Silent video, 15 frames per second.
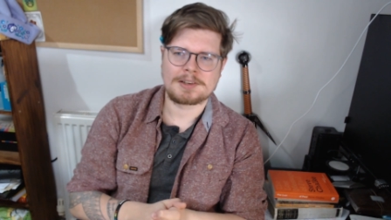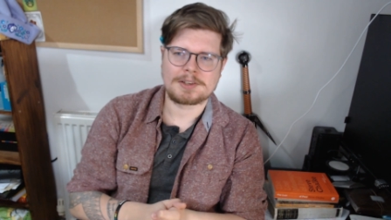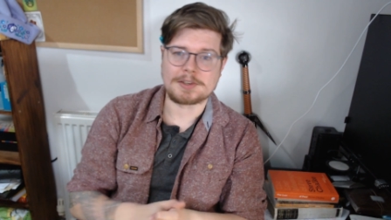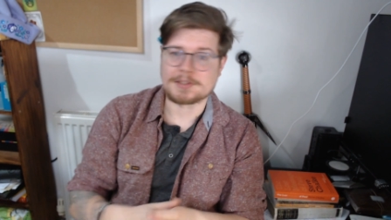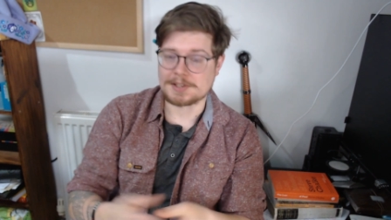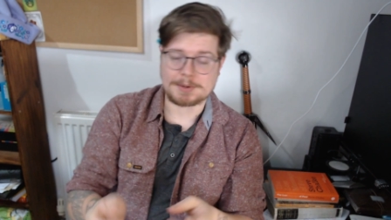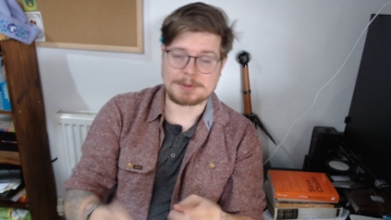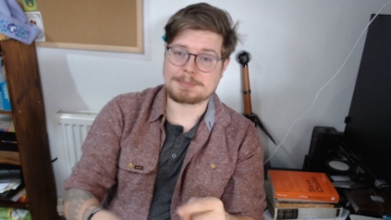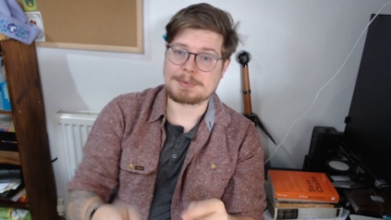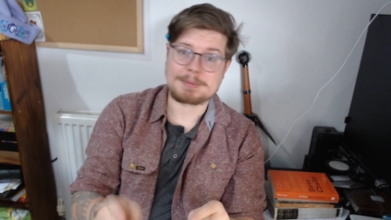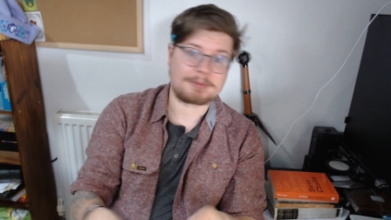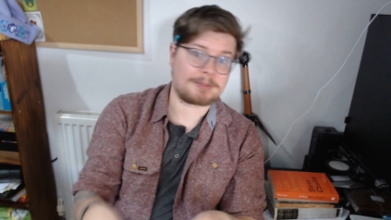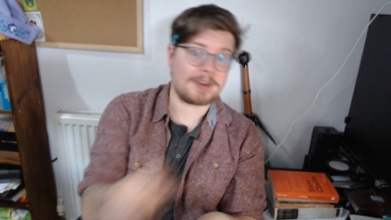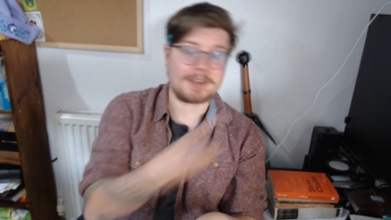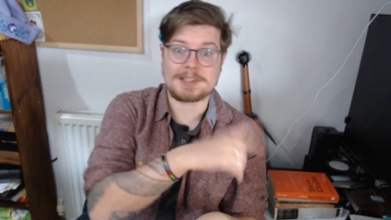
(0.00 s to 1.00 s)
just as there was people
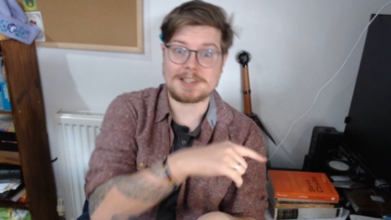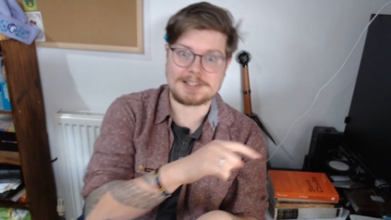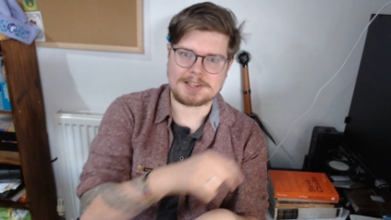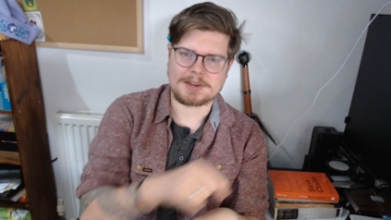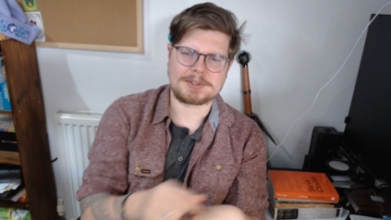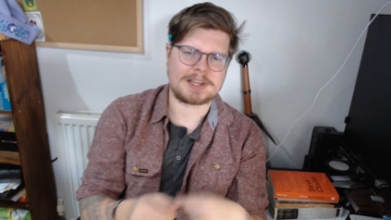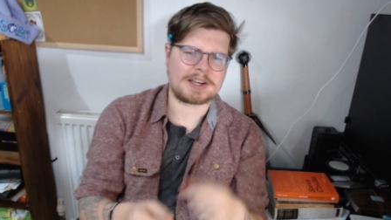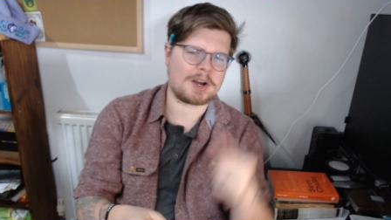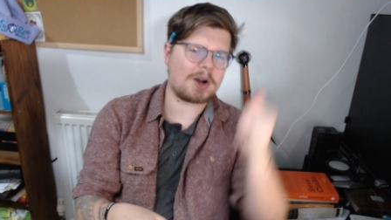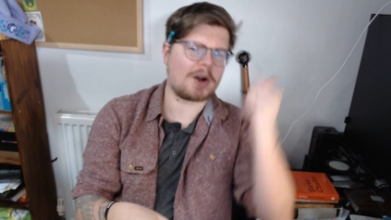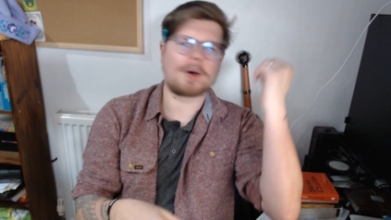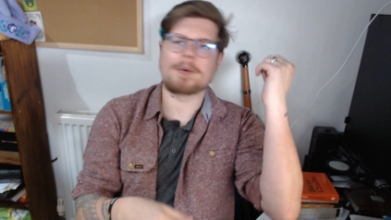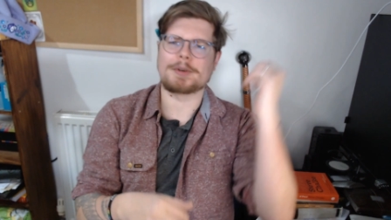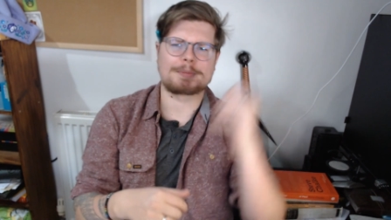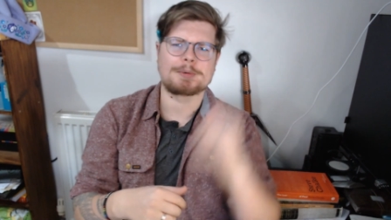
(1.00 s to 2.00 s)
30 years ago saying
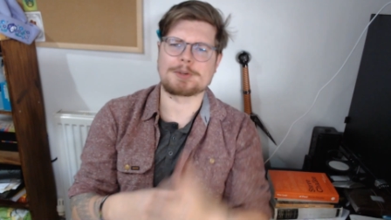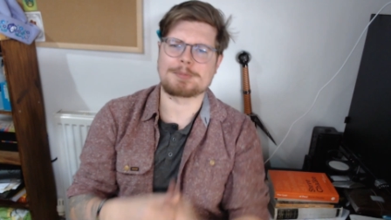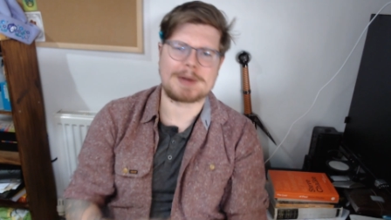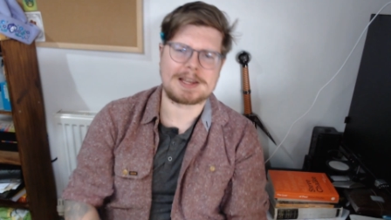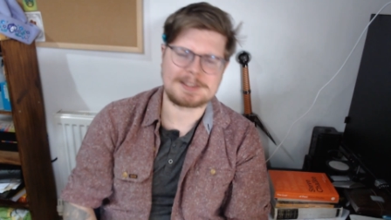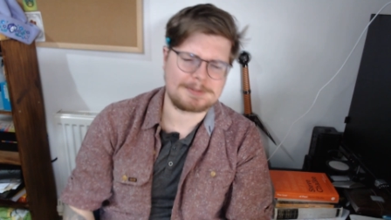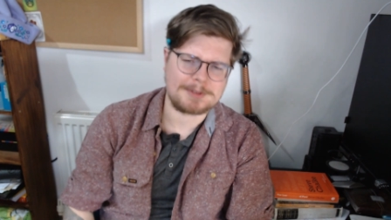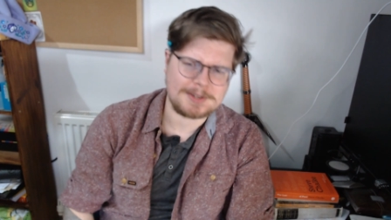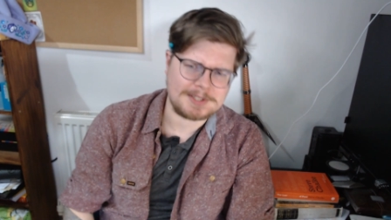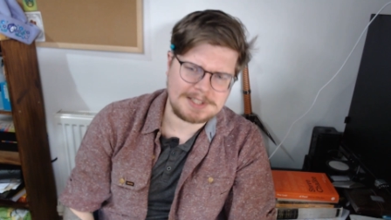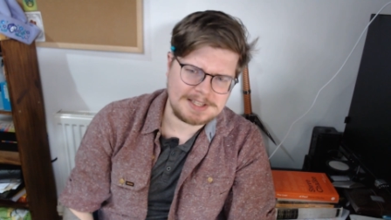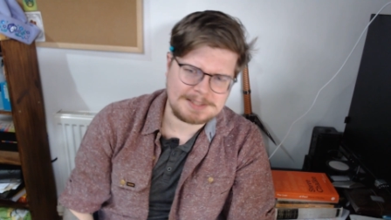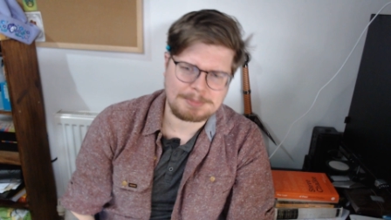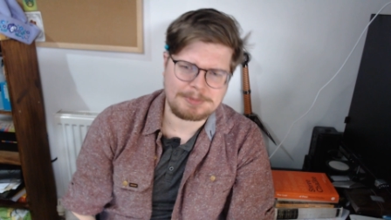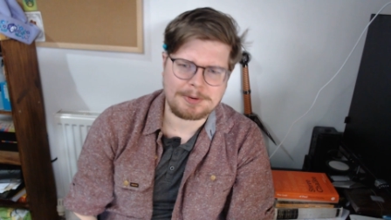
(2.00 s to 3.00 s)
oh it was much better 30
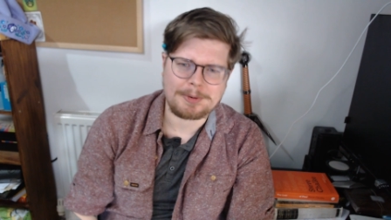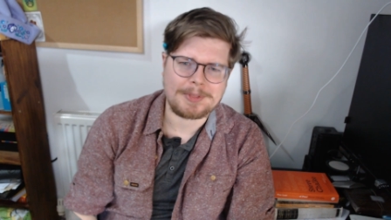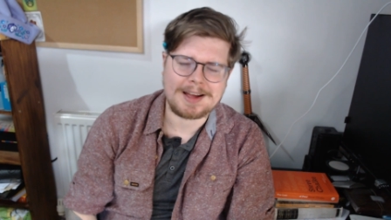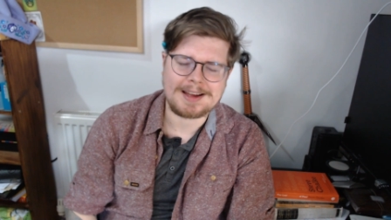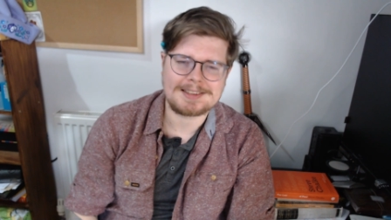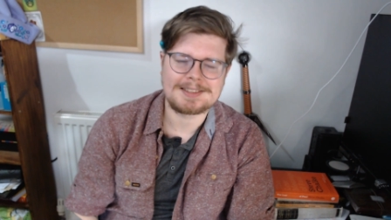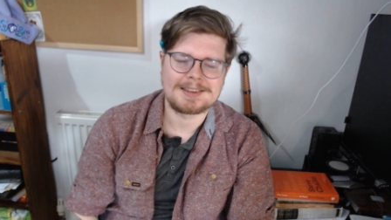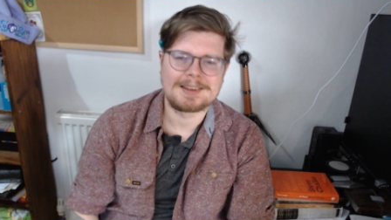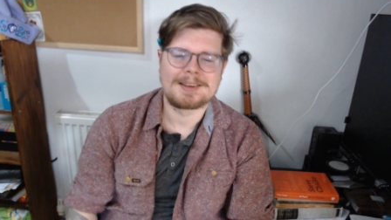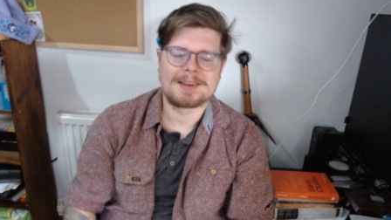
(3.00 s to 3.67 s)
years before that